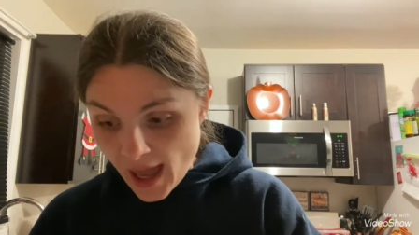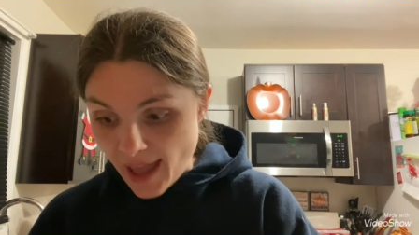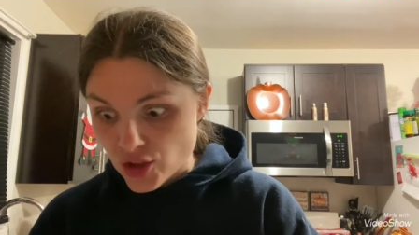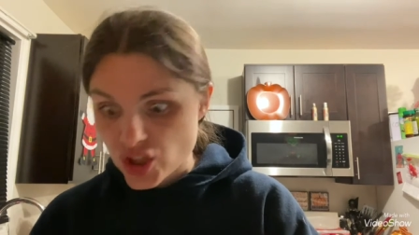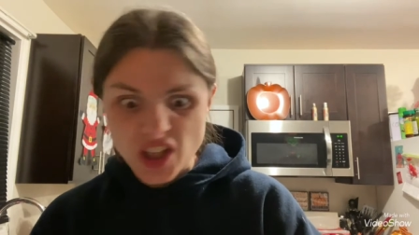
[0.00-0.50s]

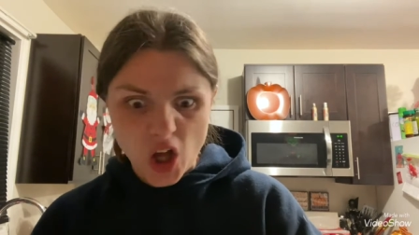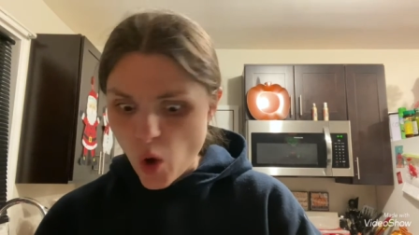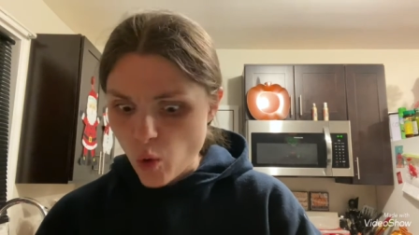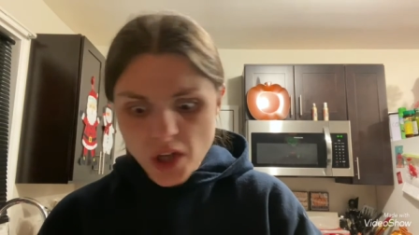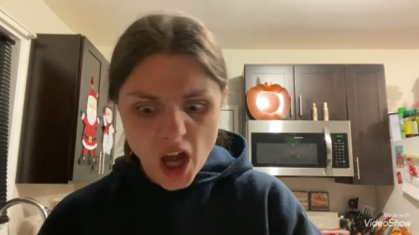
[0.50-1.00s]
And she's like,
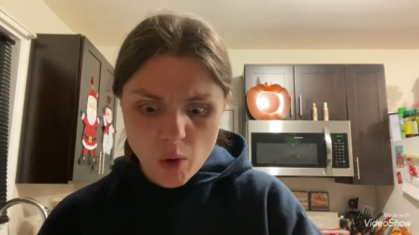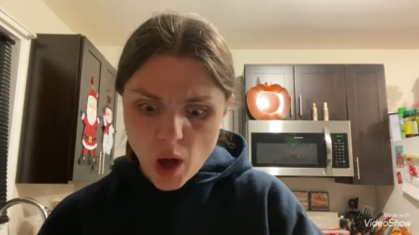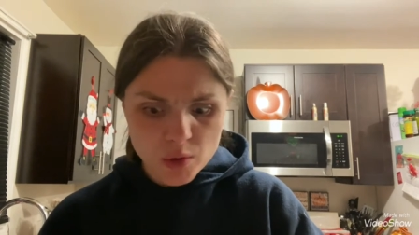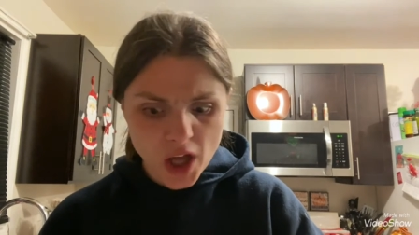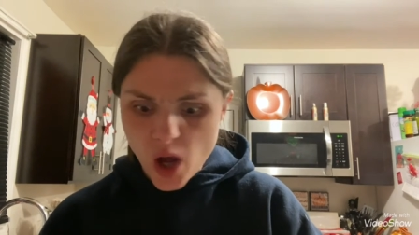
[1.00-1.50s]
oh no,
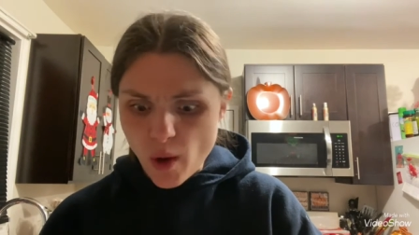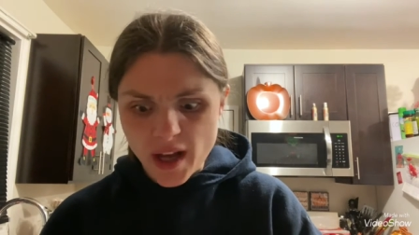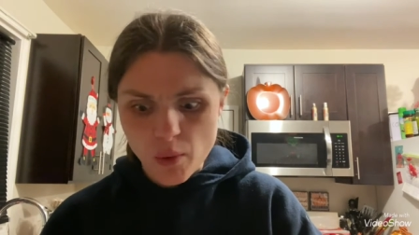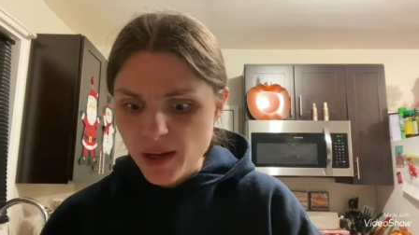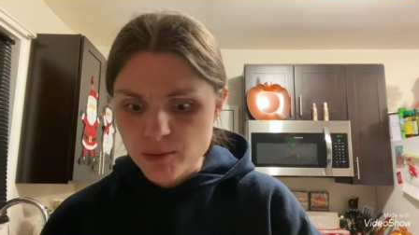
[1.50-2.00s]
oh no, I
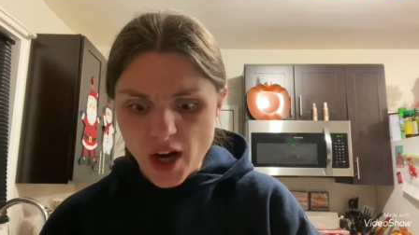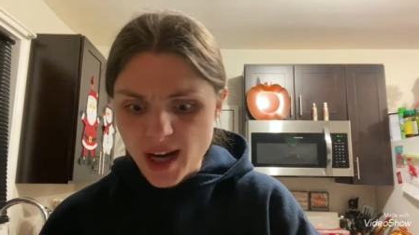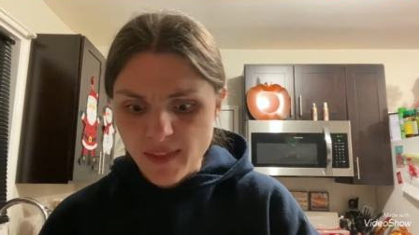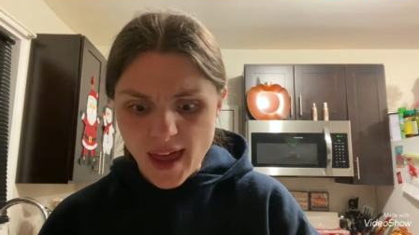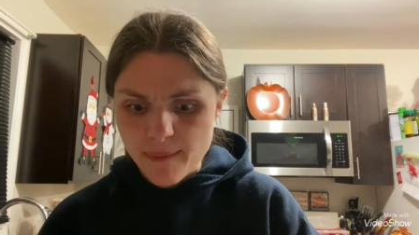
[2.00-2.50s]
don't want him
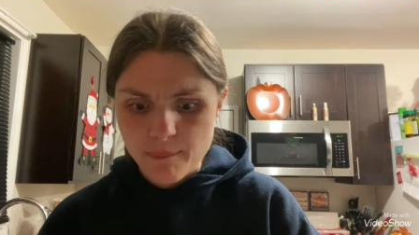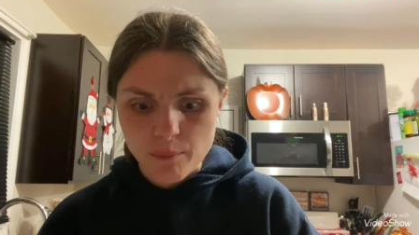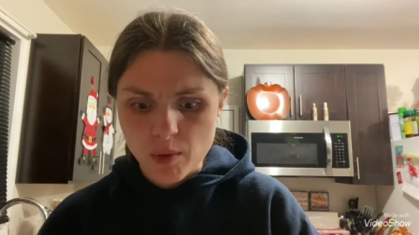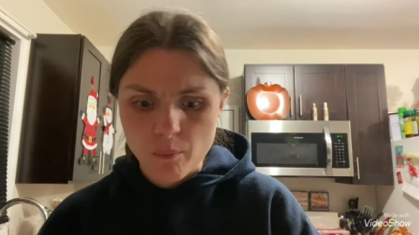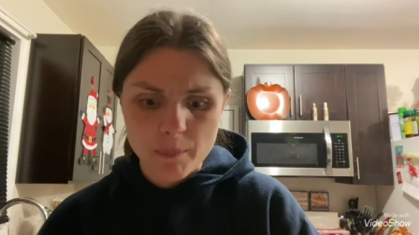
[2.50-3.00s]
trying that.
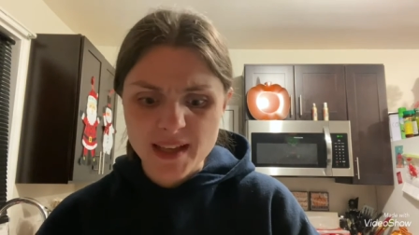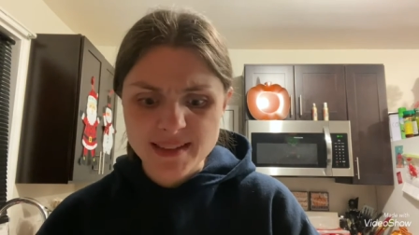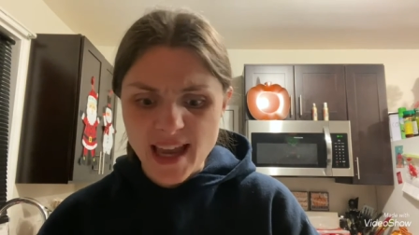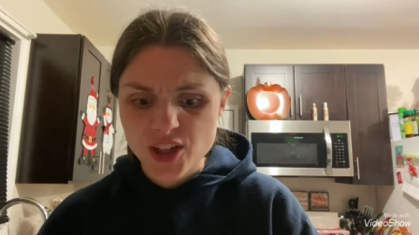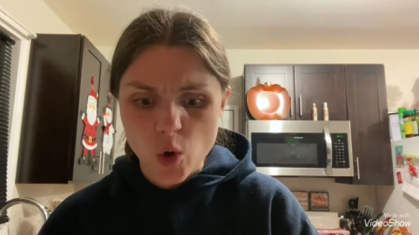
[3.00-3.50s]
Me and
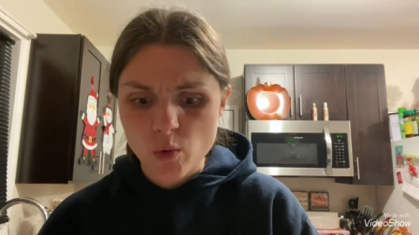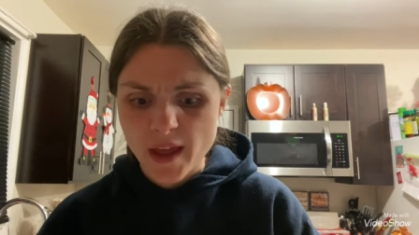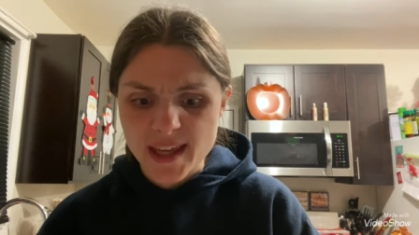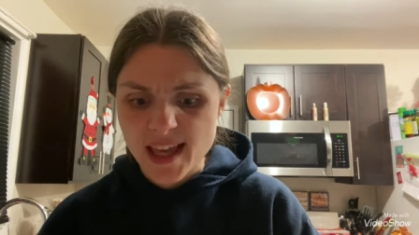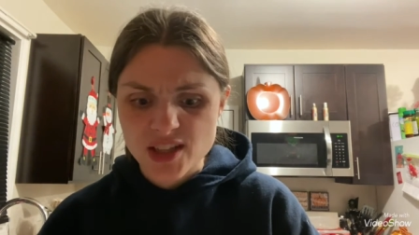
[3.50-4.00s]
Dan don't
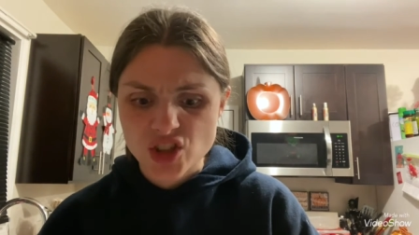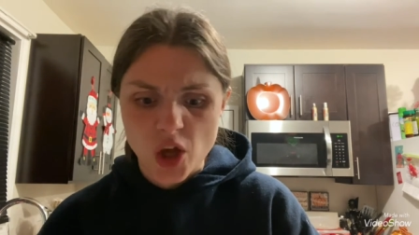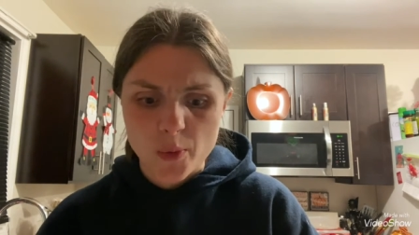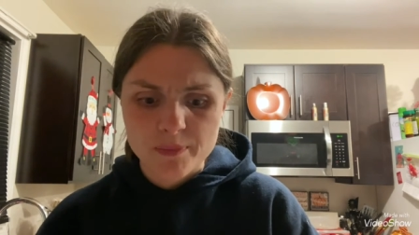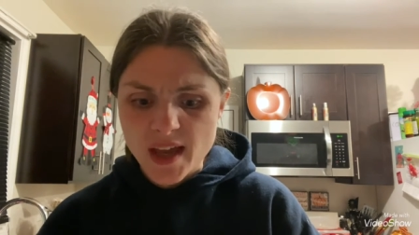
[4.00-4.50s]
like it,
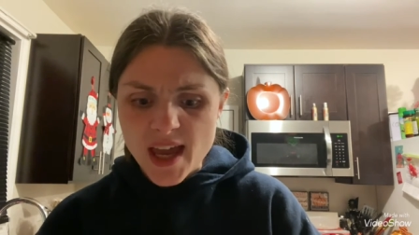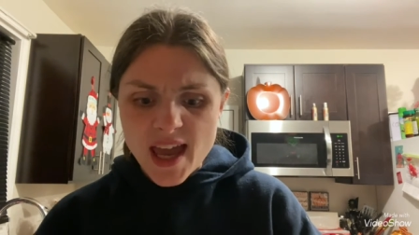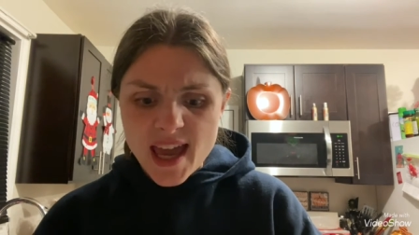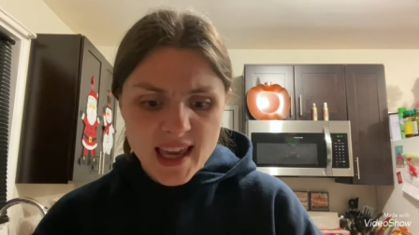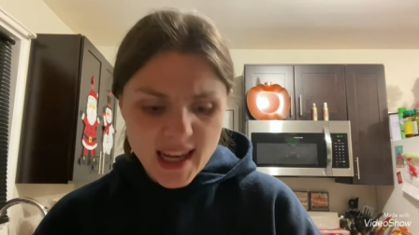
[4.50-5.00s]
so
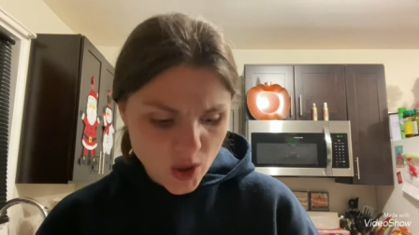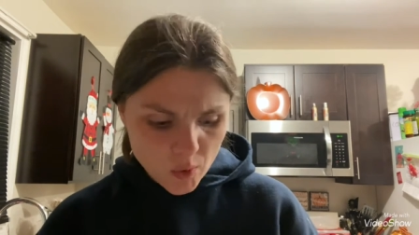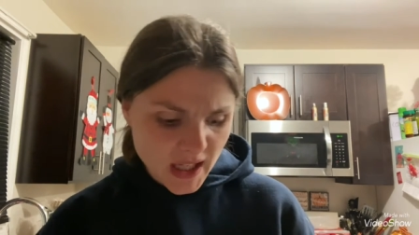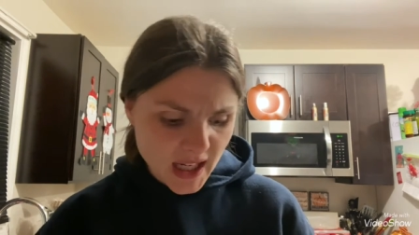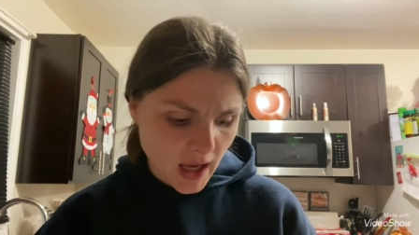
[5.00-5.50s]
he
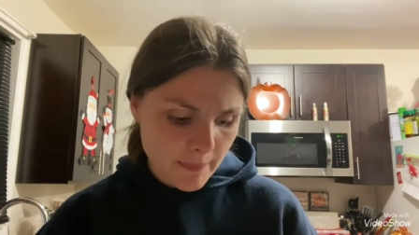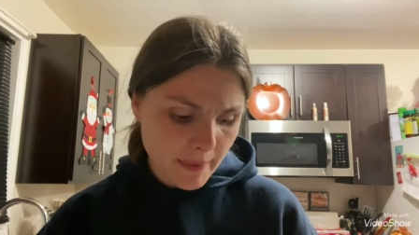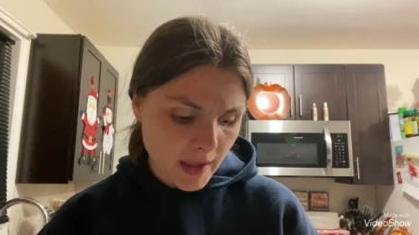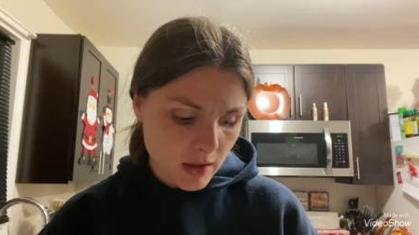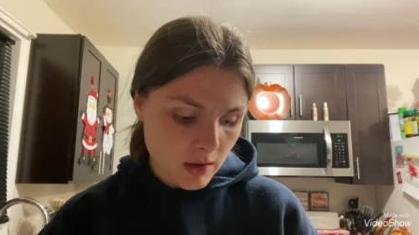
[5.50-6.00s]
don't need it. I'm
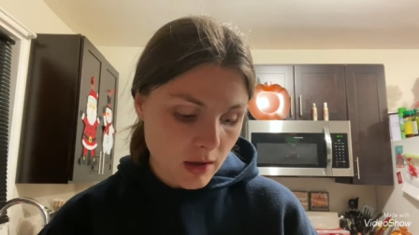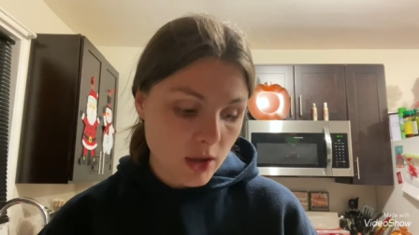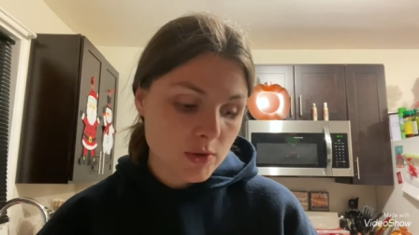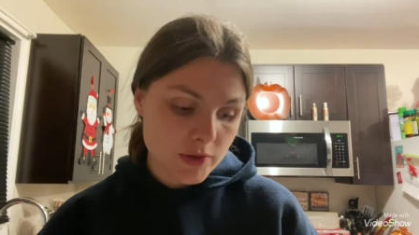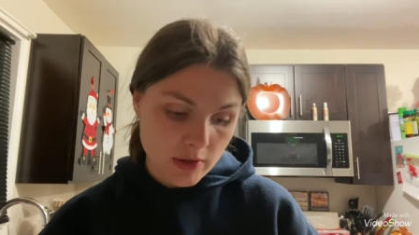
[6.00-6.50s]
like, are
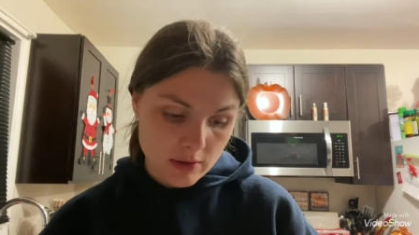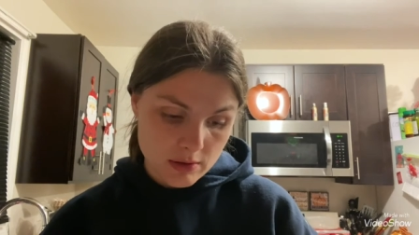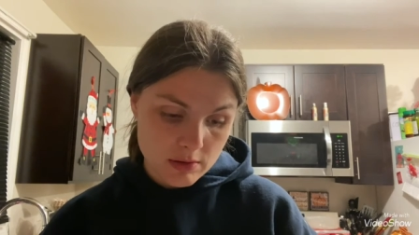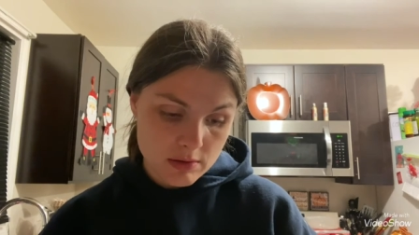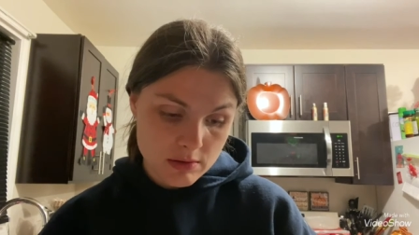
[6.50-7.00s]
you
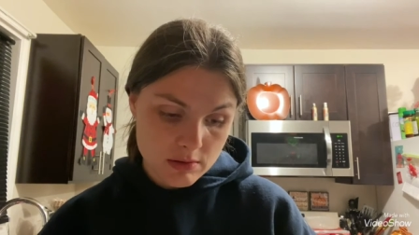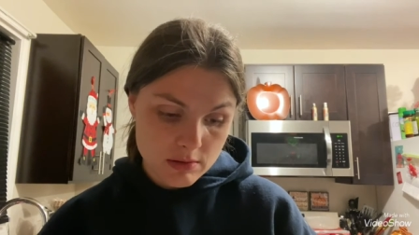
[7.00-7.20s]
serious?